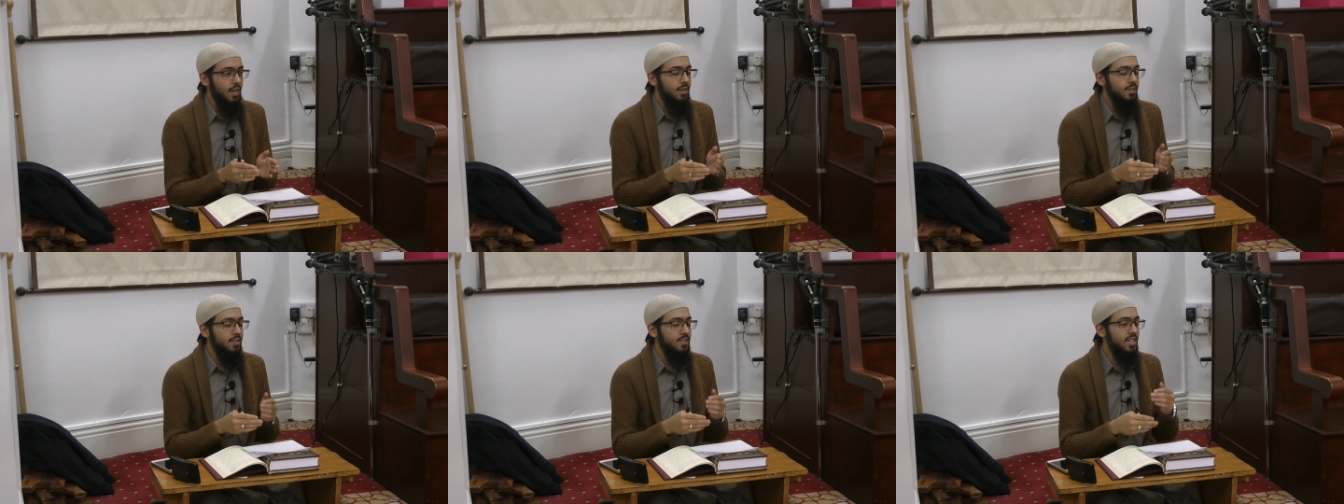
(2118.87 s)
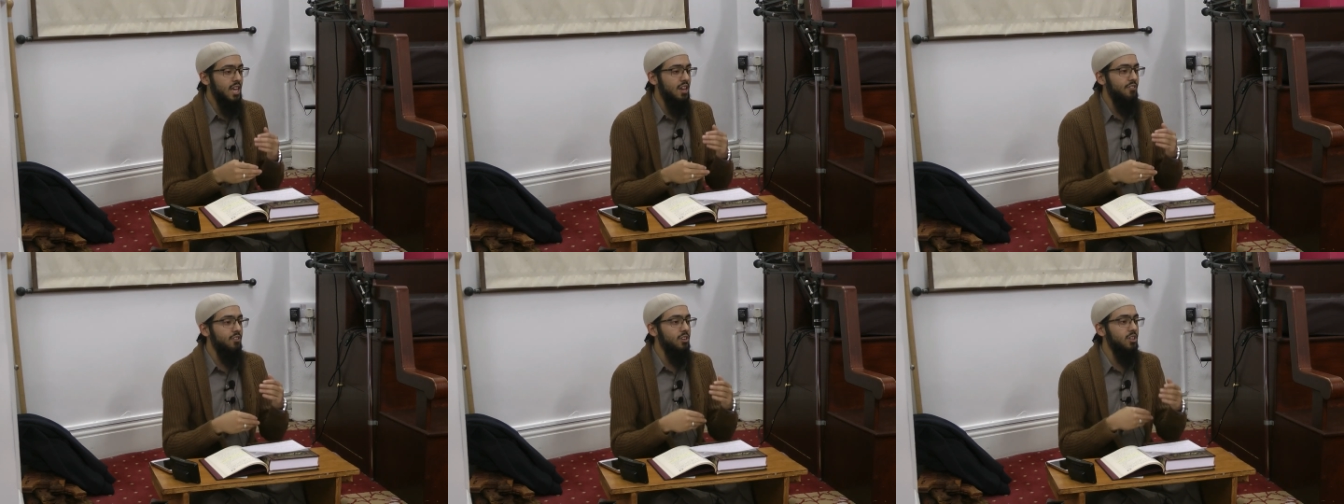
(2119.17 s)

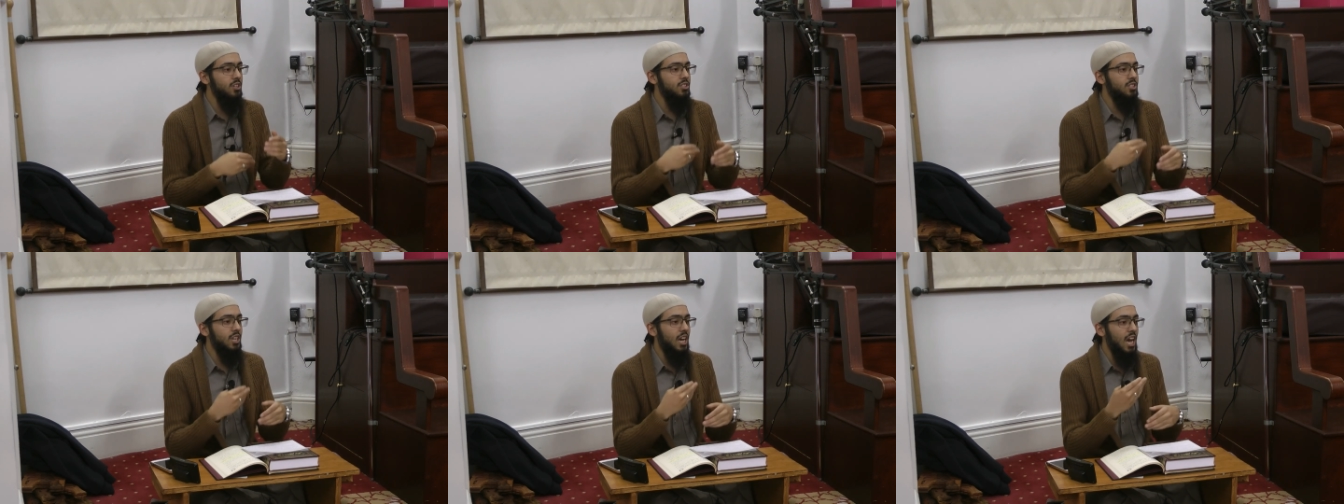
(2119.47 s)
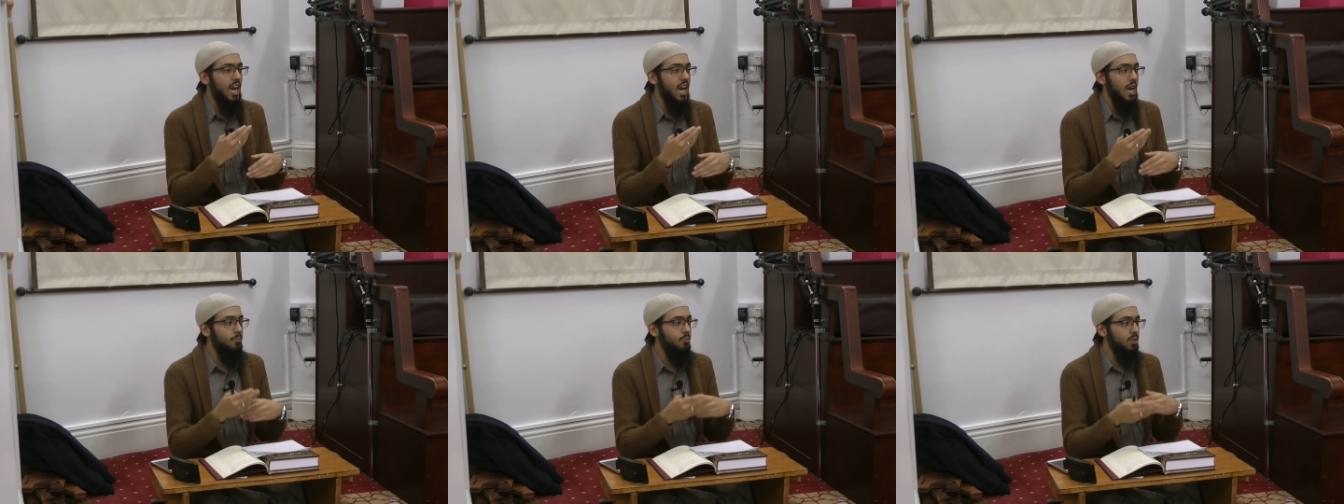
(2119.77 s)
Seven
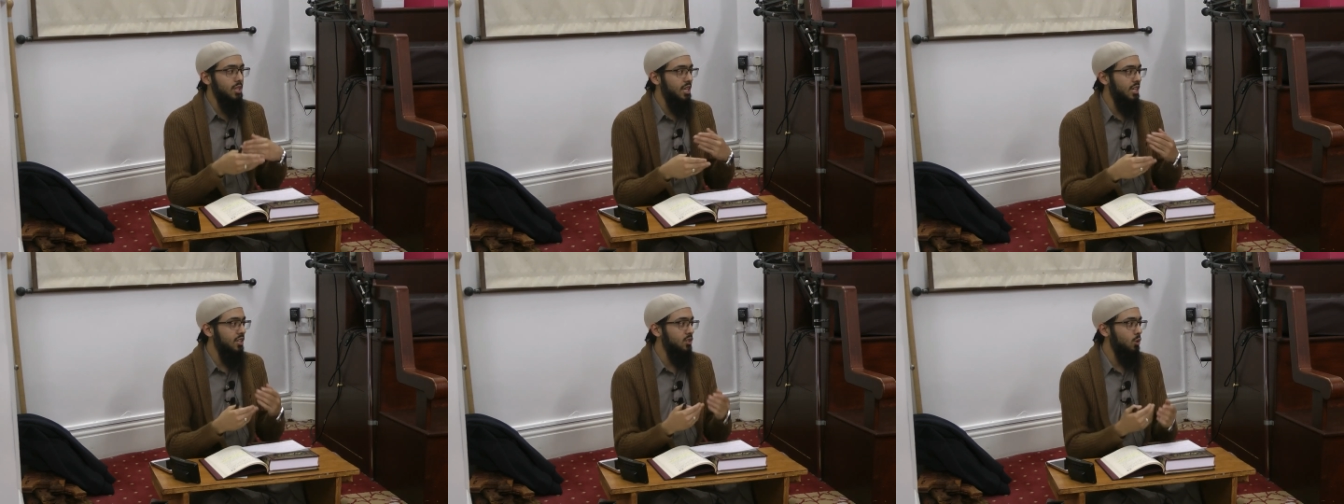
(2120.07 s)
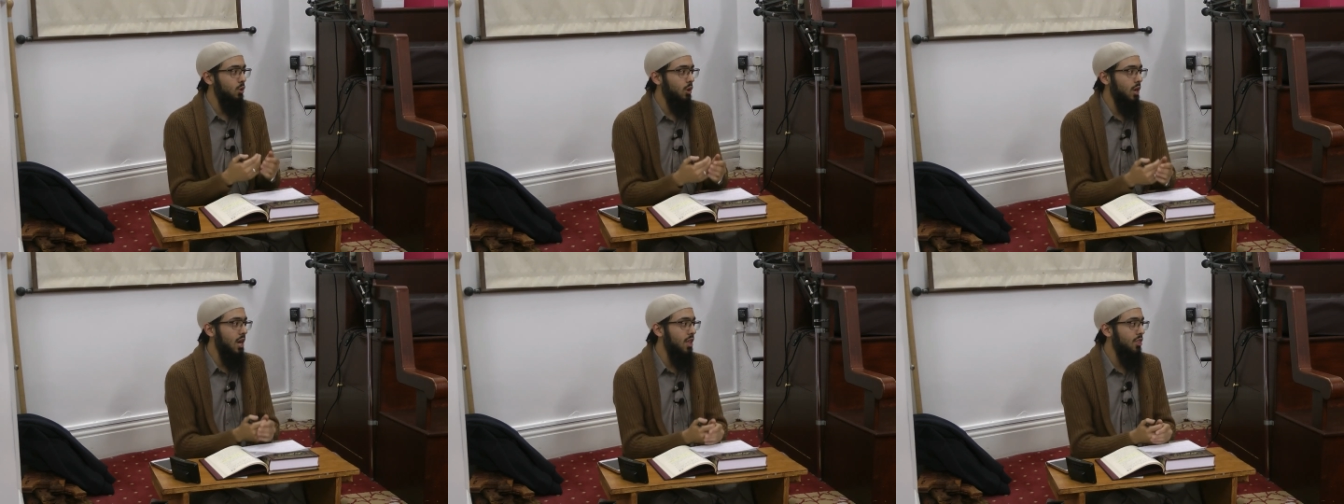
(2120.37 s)
times in his
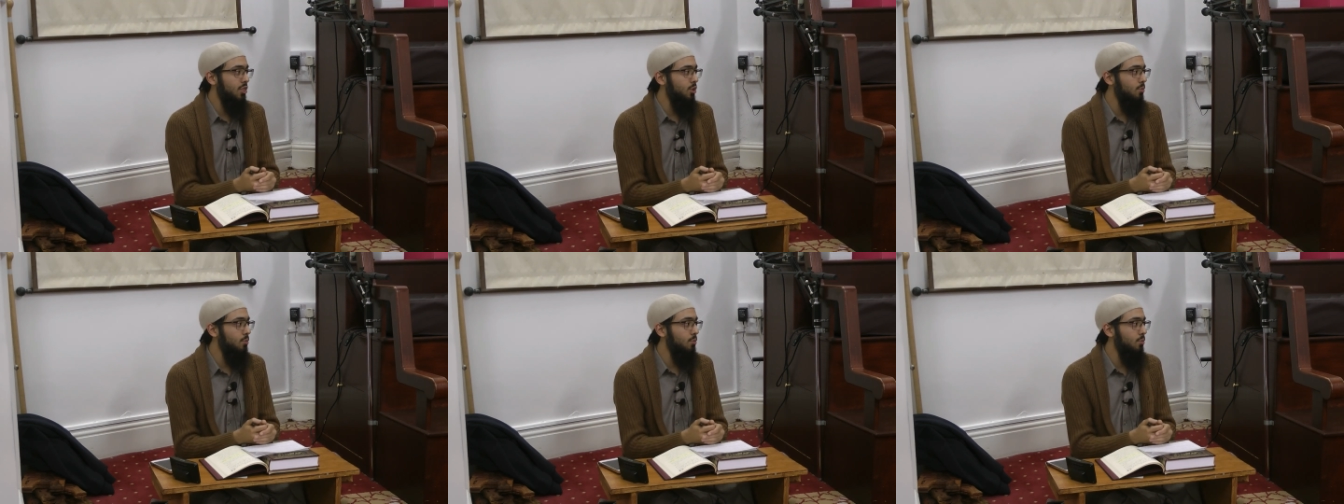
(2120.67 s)
Quran,